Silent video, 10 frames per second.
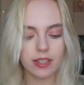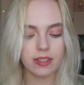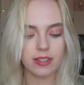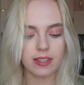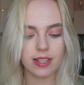and then
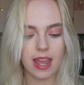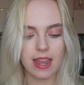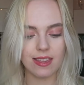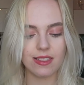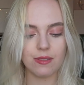this is
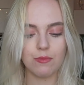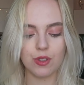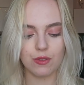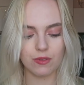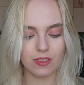8th
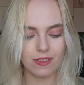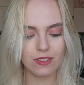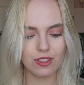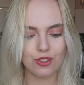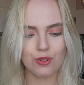Muse. They have
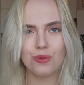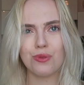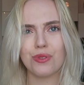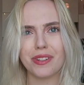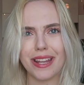such cool